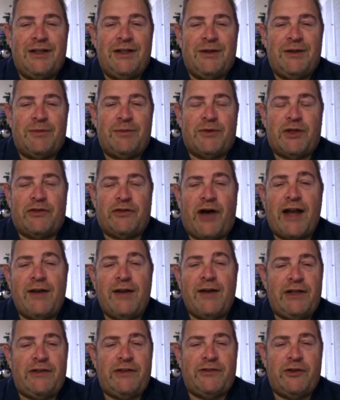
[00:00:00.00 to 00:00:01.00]
because a lot of
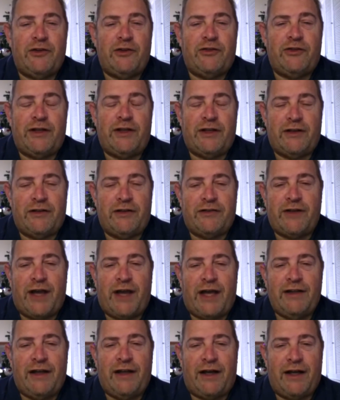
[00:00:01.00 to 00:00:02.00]
money's still sitting in the
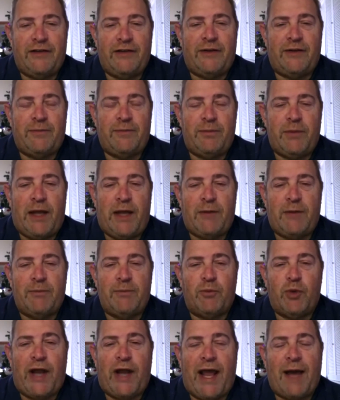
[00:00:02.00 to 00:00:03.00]
sidelines.
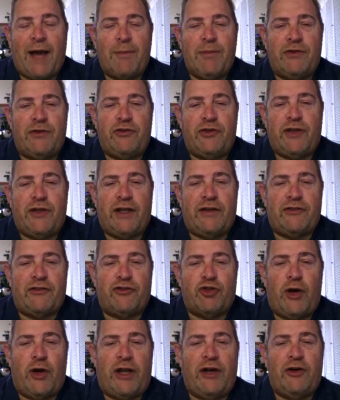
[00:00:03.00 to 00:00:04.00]
And what happens, you
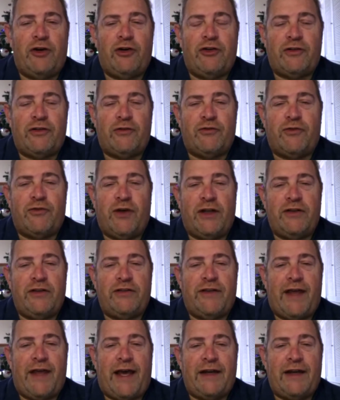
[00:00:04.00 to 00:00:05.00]
get traders and
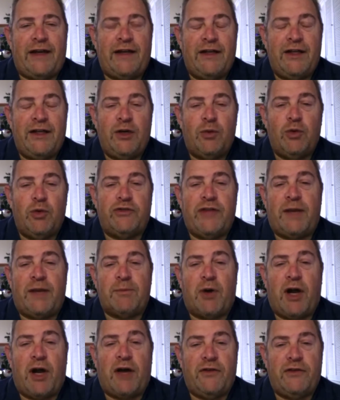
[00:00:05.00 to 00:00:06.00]
funds that will
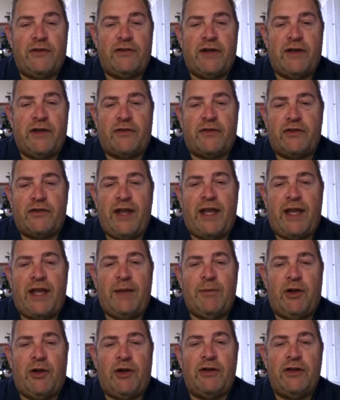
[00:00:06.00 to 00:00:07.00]
take profits off the
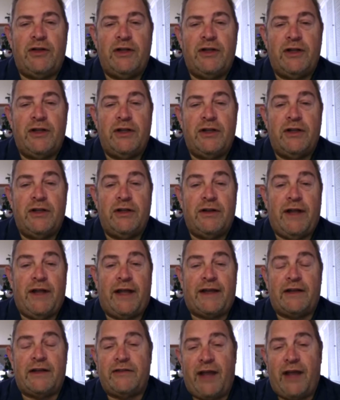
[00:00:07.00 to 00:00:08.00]
table, like in
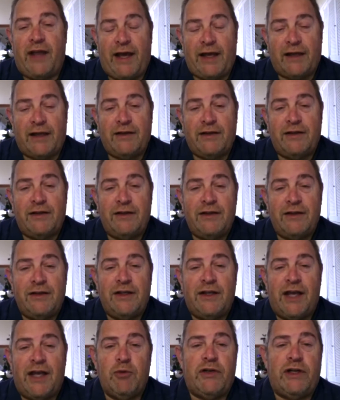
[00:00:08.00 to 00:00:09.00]
tech, and
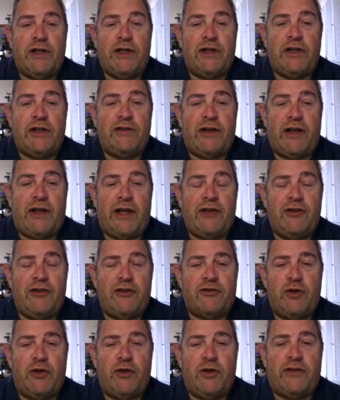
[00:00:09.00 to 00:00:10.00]
move it into
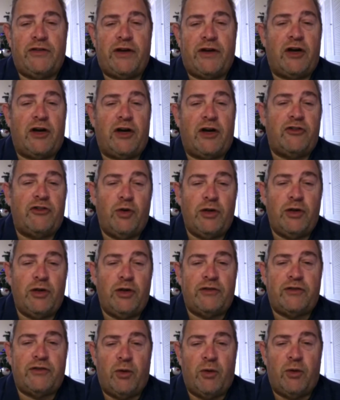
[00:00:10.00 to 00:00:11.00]
industries that aren't doing so
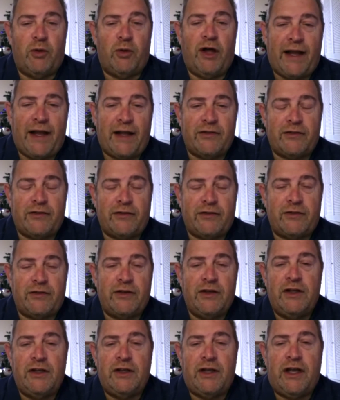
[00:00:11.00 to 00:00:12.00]
well, the
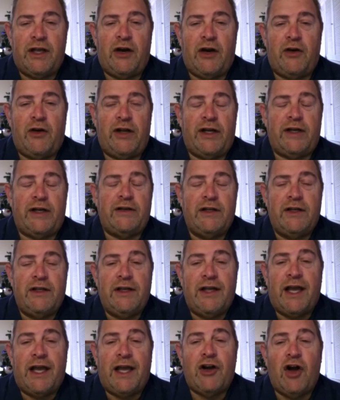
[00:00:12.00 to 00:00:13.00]
finance area.
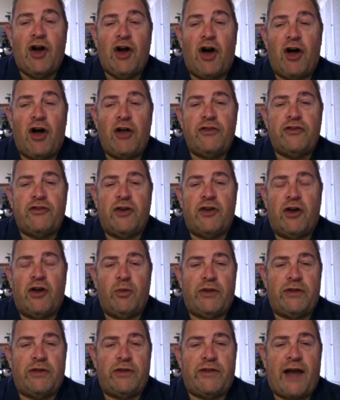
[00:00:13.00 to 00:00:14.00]
And also
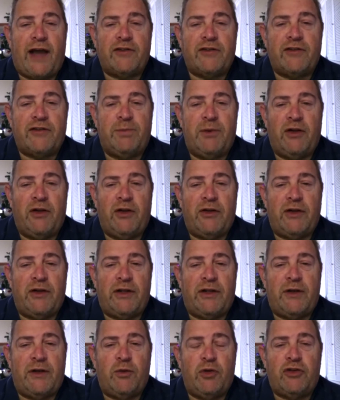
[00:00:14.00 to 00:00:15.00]
with the tax bill, it
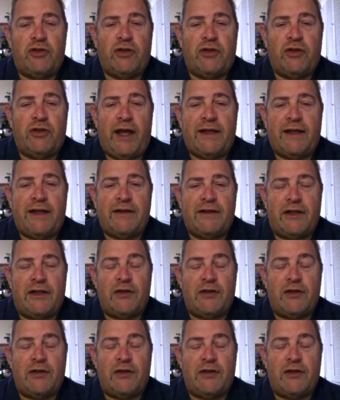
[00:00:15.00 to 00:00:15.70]
looks like